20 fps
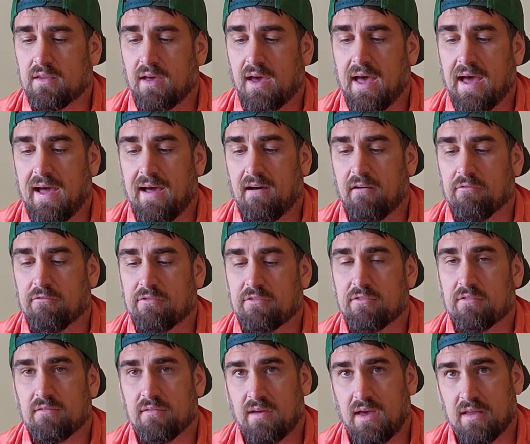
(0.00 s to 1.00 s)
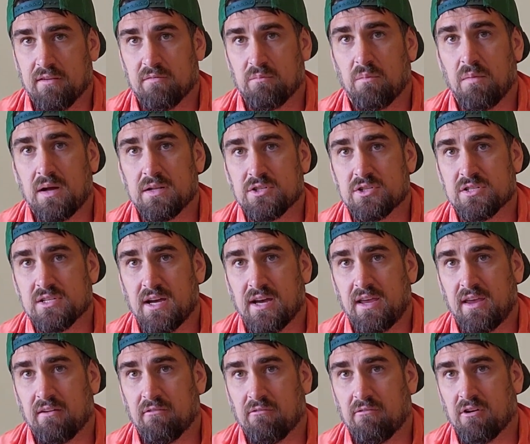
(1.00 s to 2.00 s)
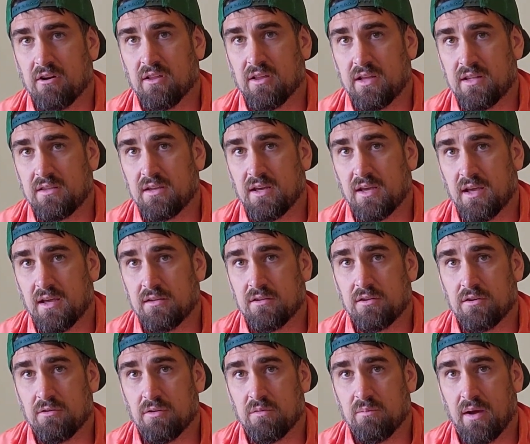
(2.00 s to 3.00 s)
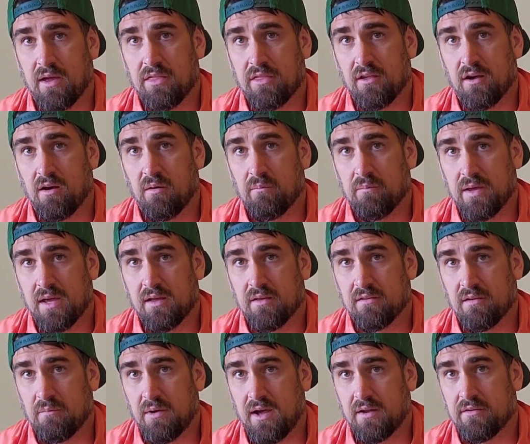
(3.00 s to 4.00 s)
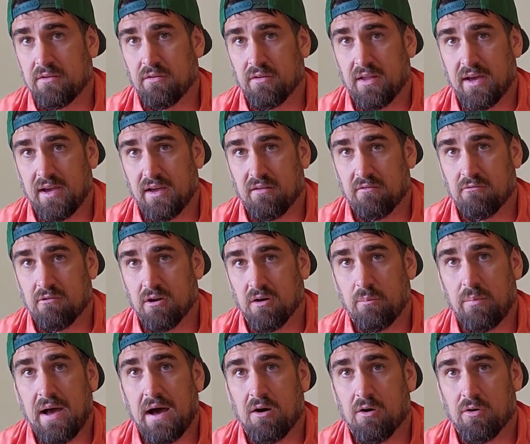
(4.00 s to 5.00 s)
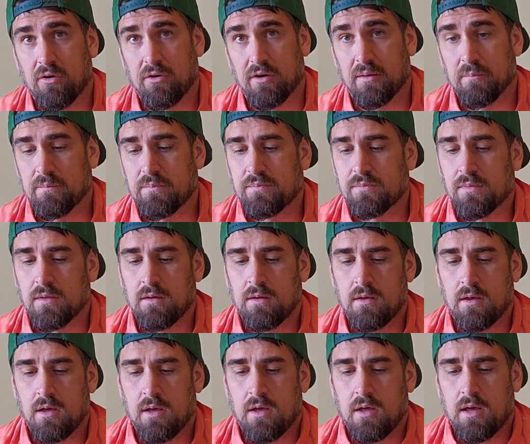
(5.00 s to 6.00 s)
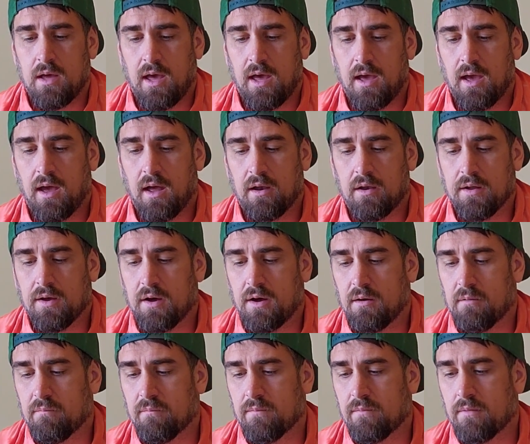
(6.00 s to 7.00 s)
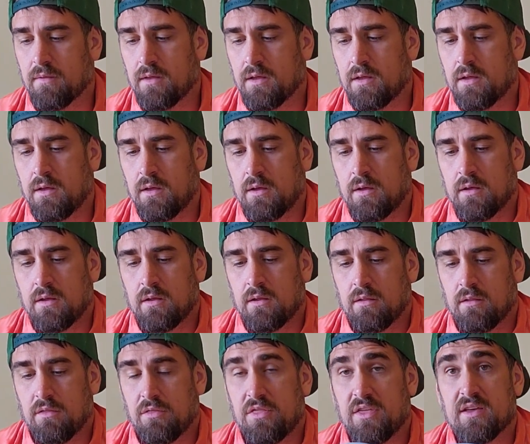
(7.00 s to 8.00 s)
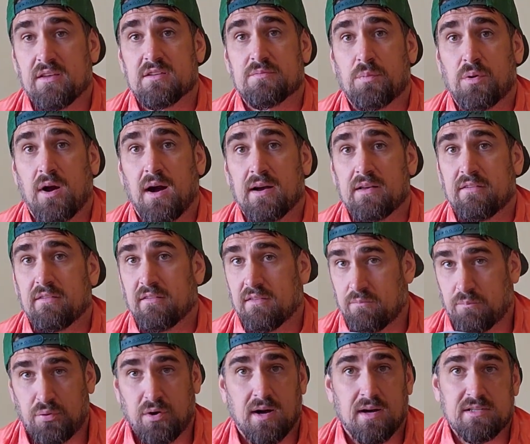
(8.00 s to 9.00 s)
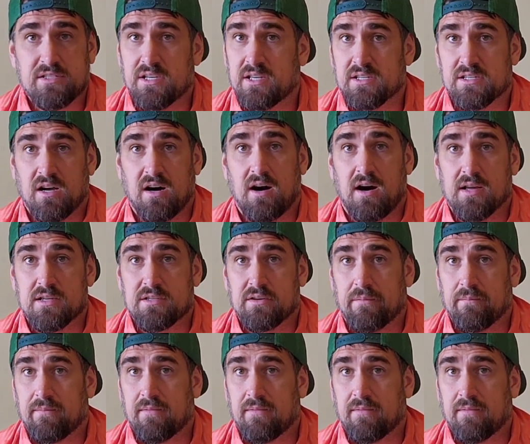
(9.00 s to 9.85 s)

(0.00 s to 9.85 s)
have as much as I can really dig into with my thumb because I'm not doing like a real power grip. And this Proxy is awesome.